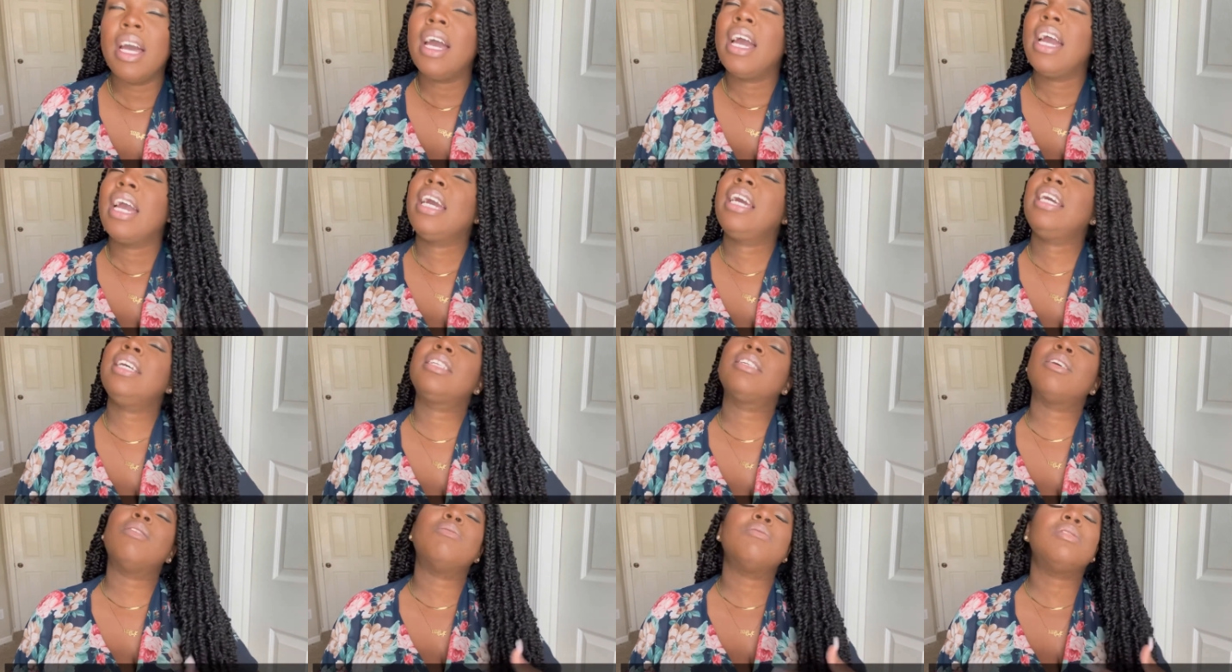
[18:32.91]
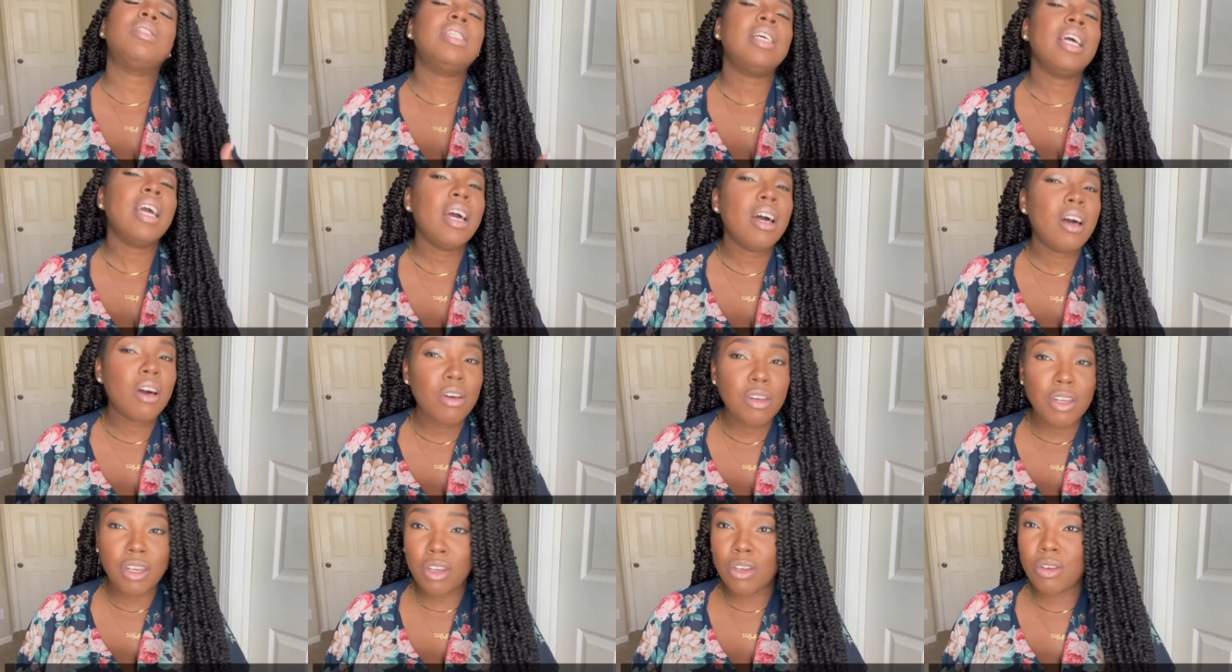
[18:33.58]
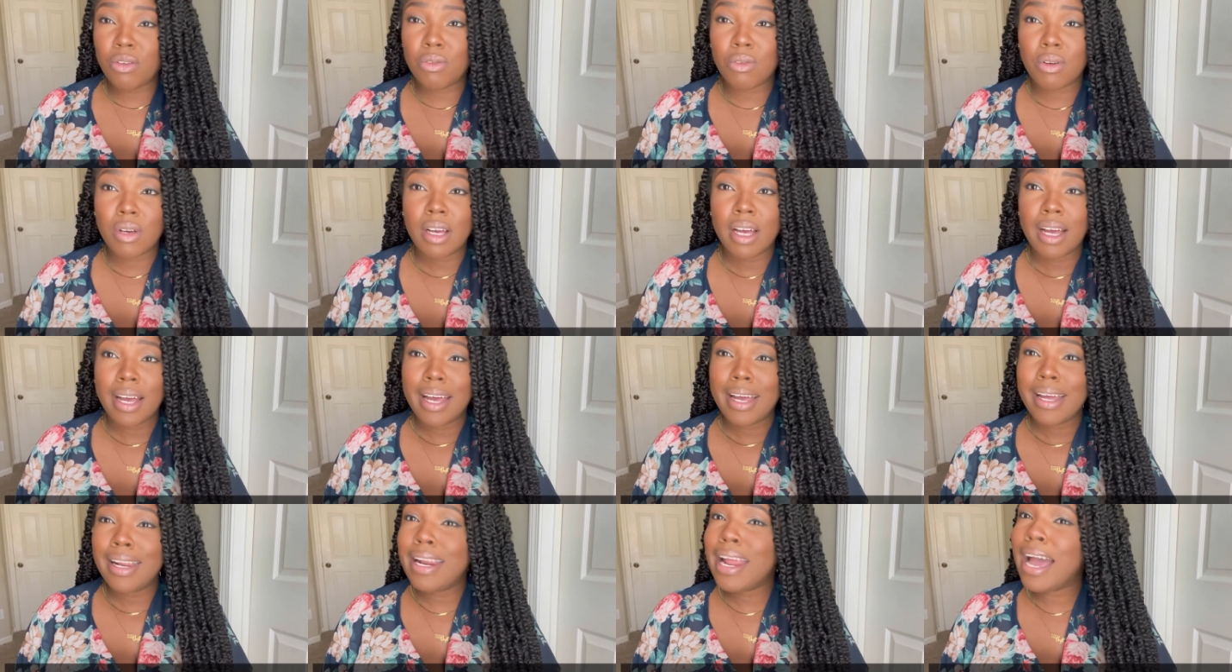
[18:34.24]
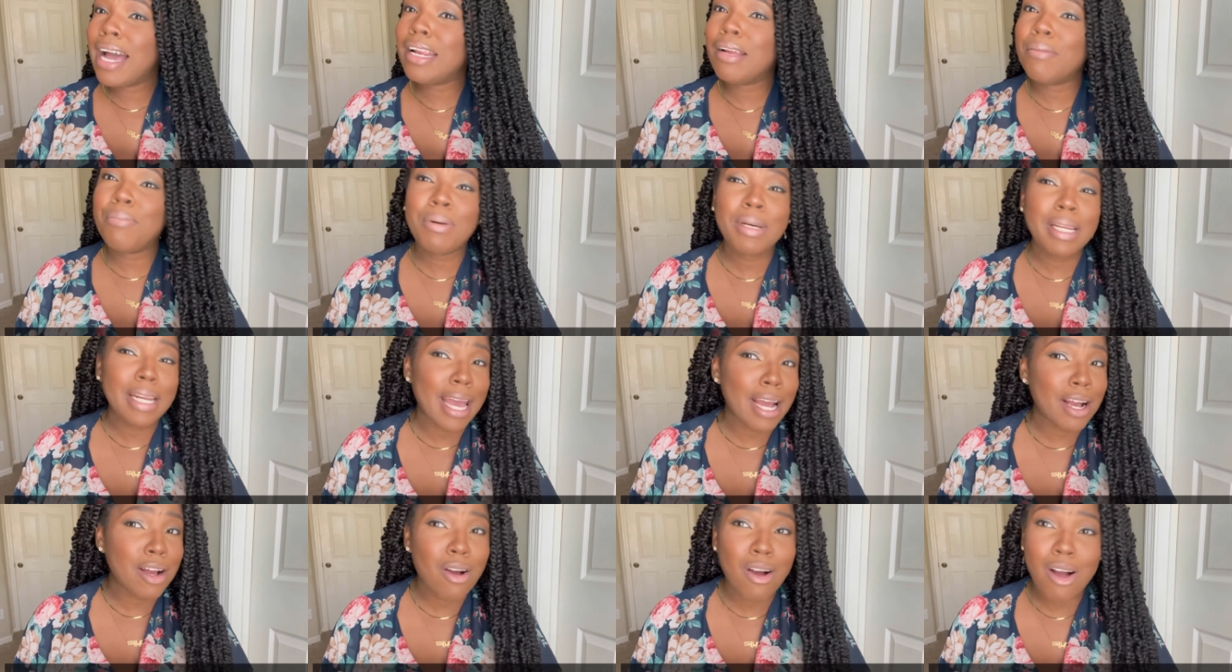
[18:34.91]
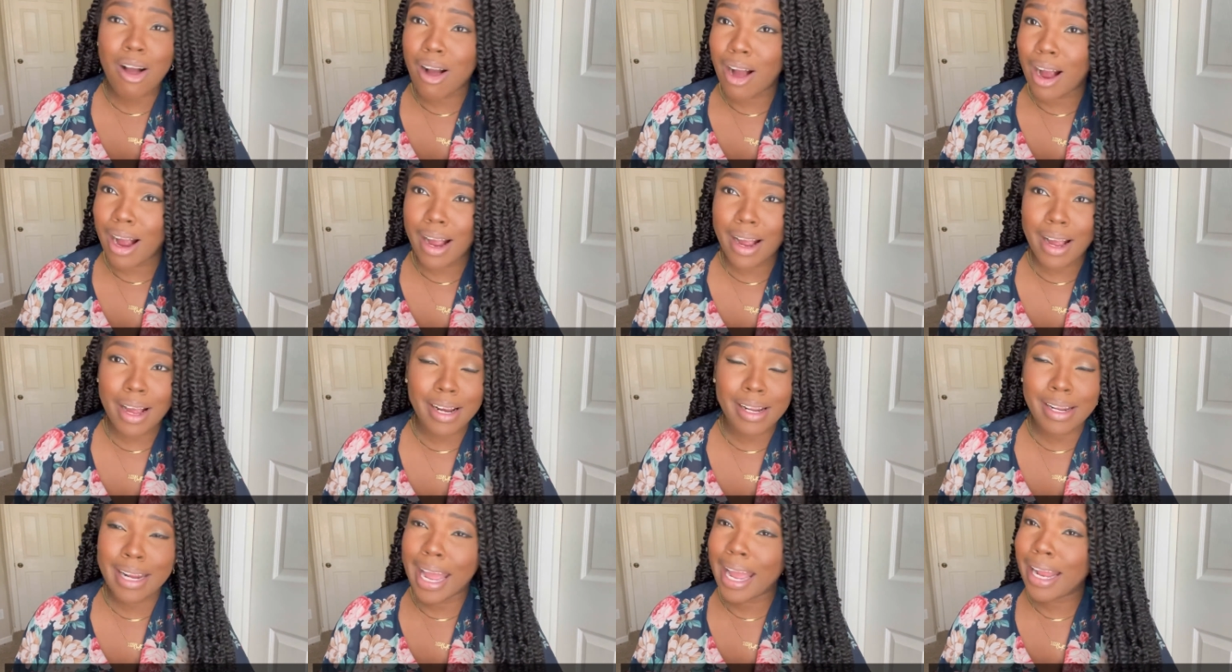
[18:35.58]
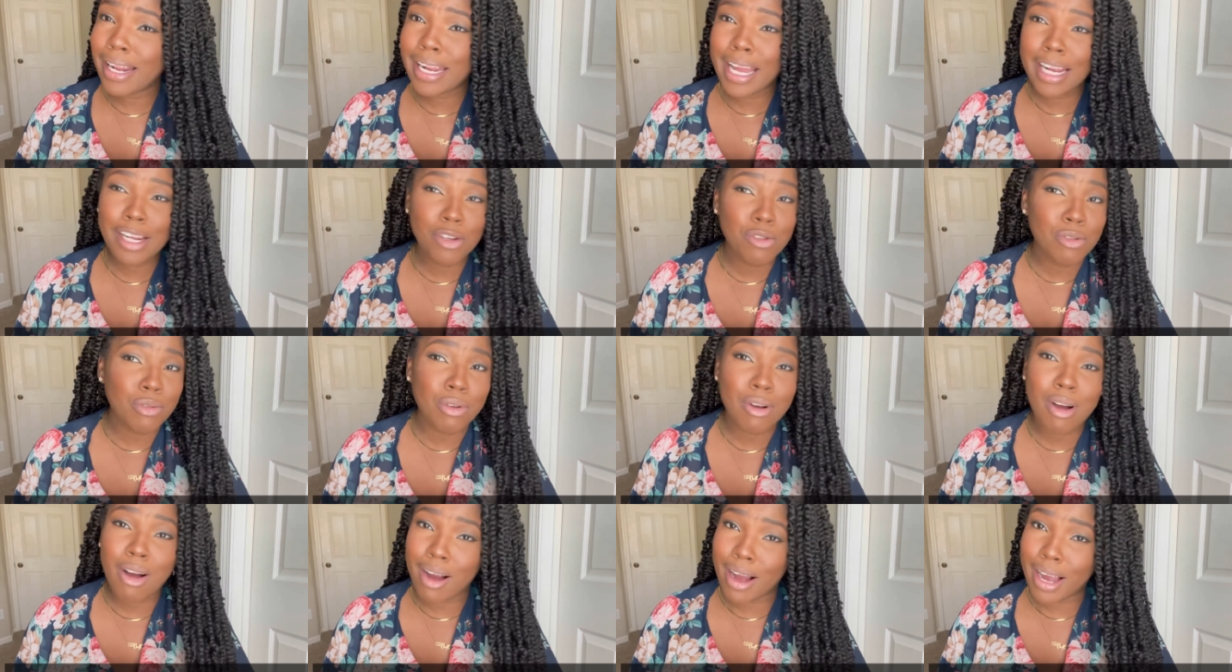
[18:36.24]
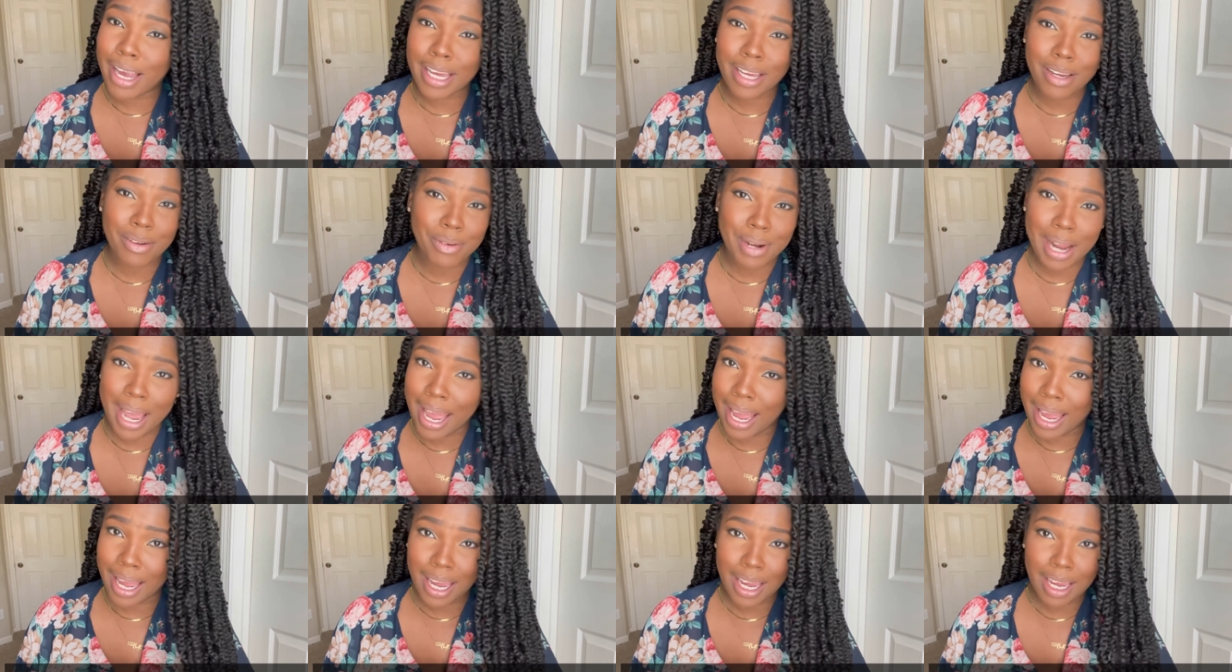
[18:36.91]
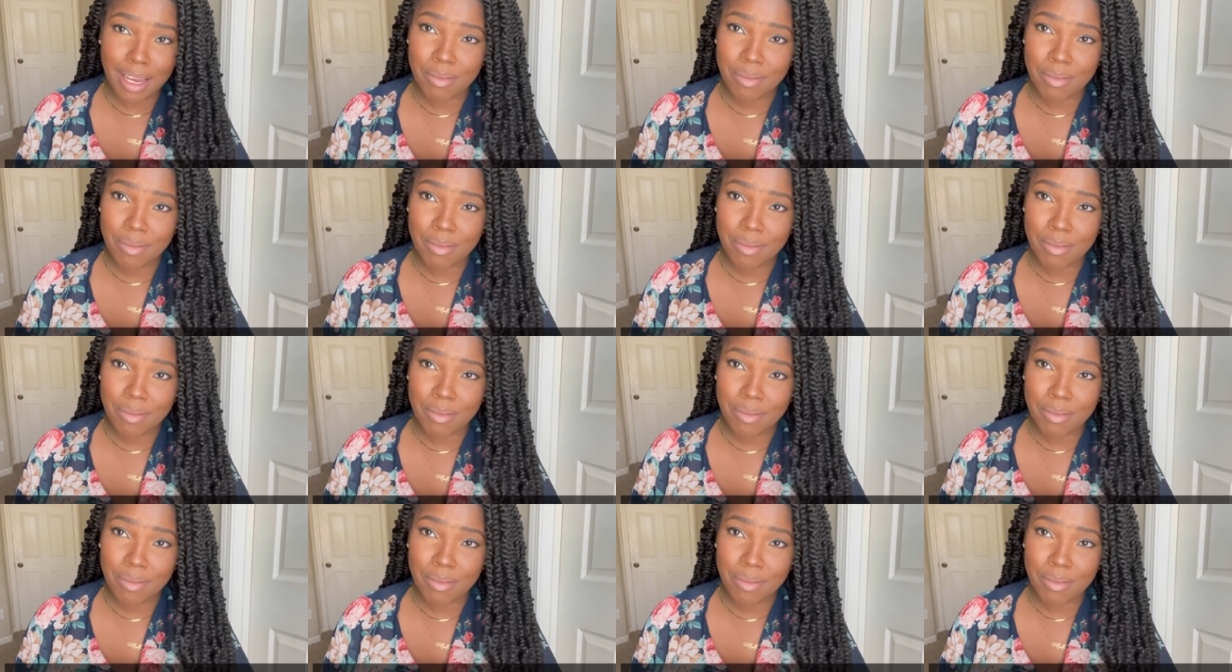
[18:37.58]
He's gonna tell you not to put that car, that that dude car in your name.